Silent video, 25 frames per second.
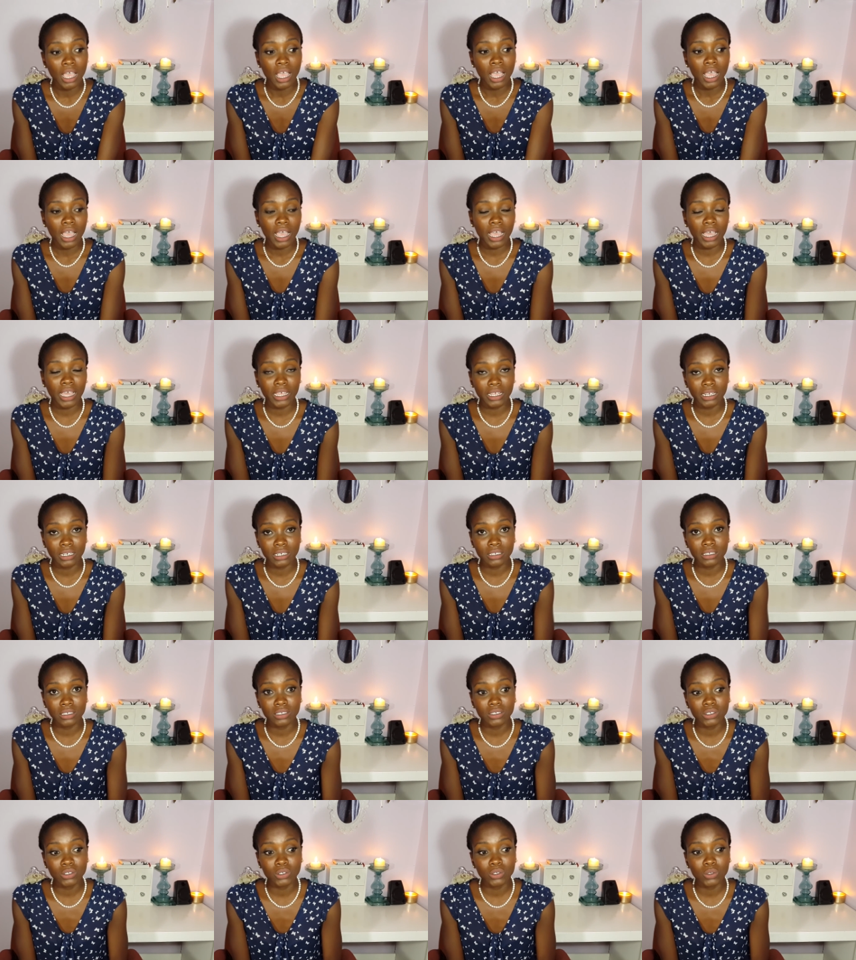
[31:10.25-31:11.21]
And
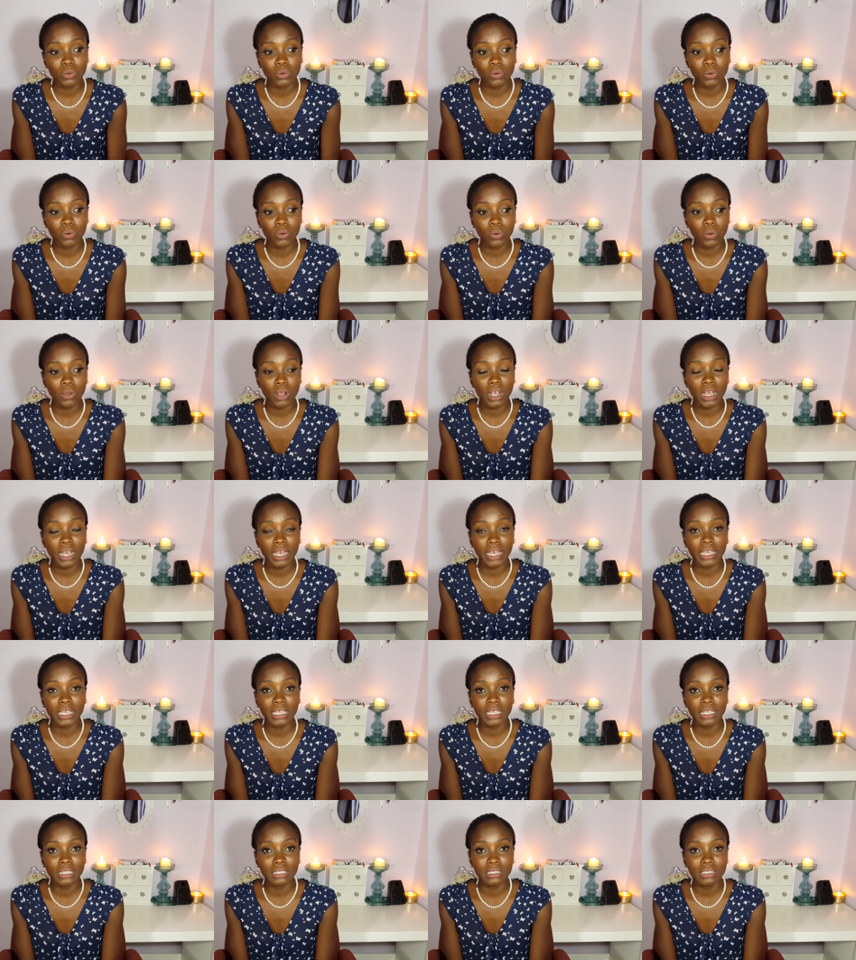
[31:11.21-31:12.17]
so
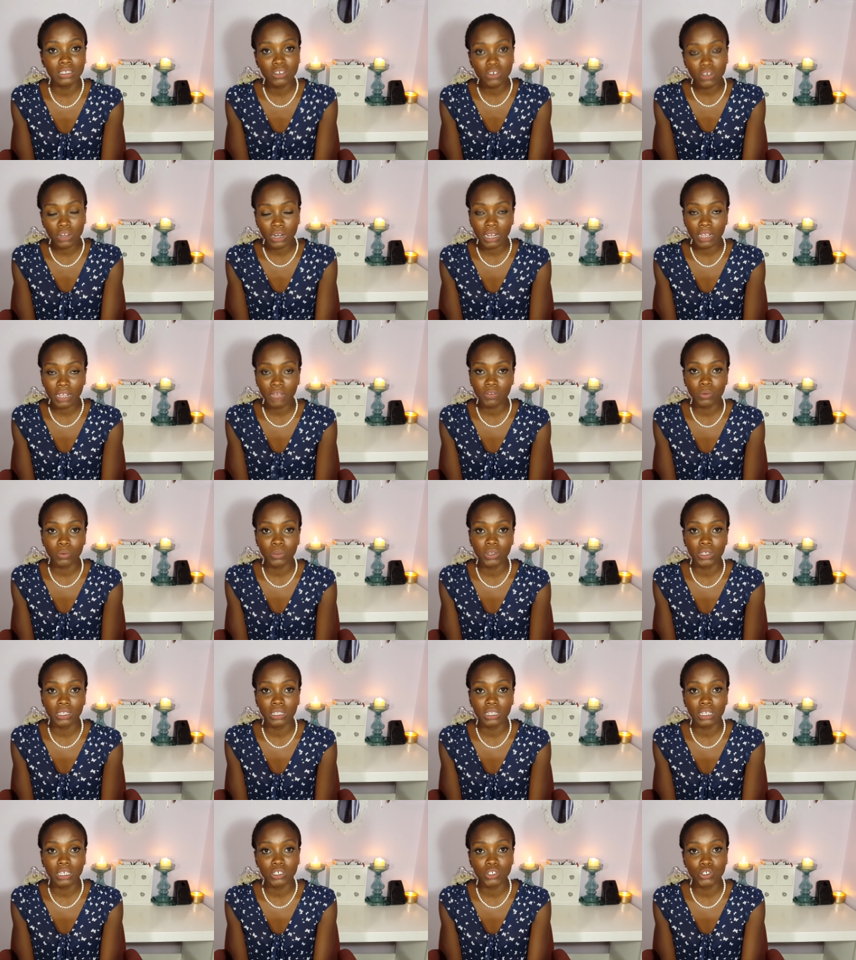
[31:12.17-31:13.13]
I did not have to work
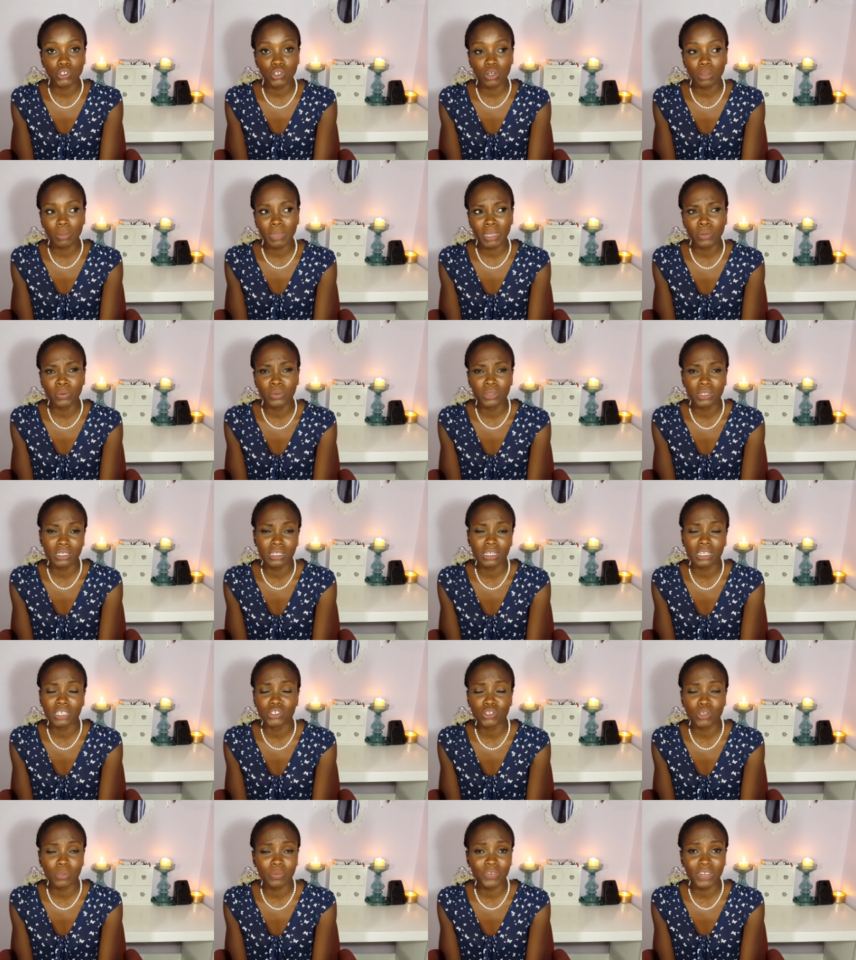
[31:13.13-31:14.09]
in that job. I worked in that
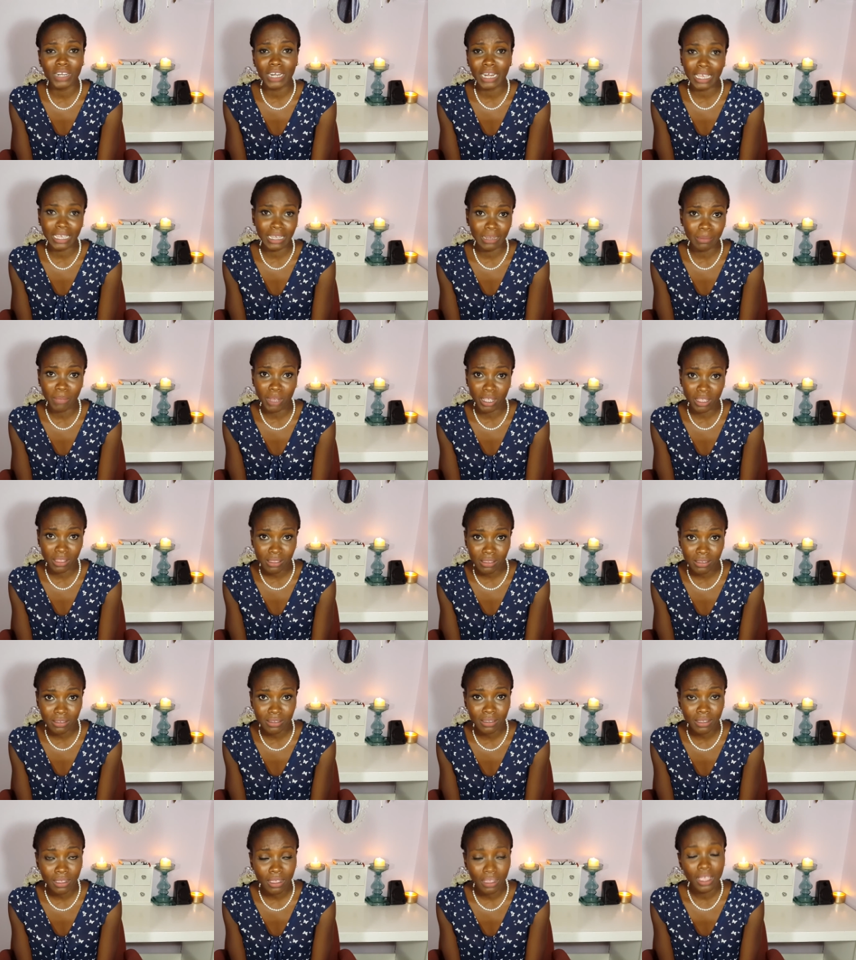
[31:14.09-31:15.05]
job for 9
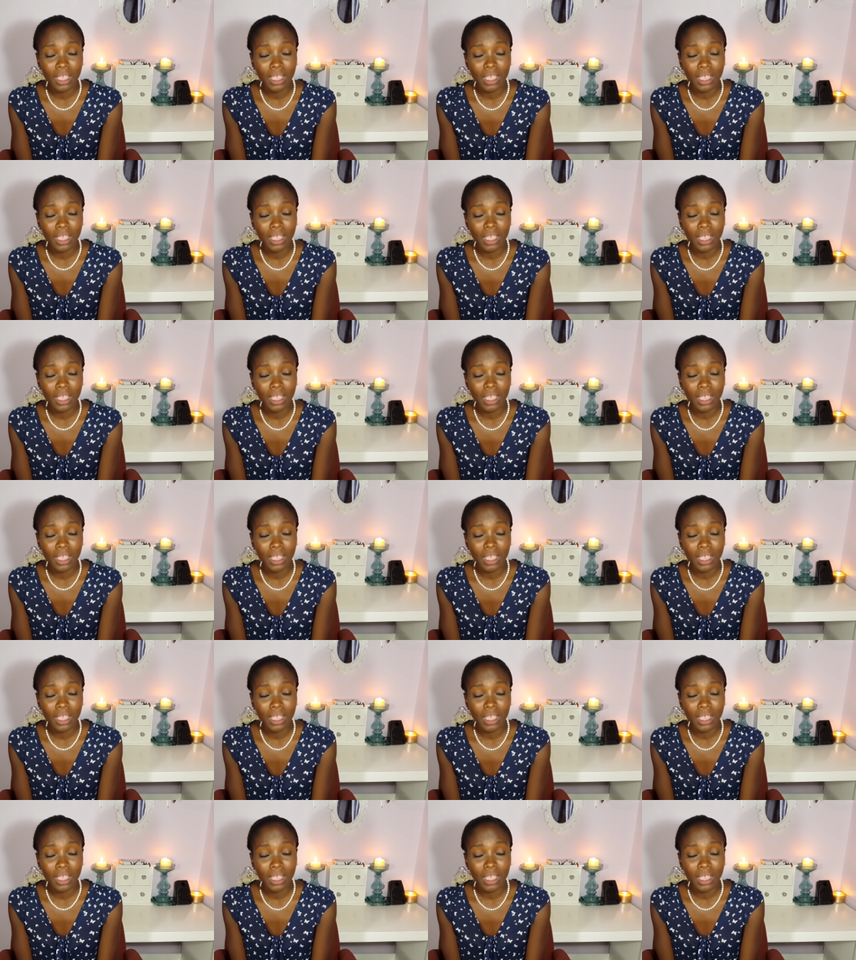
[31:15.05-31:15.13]
months.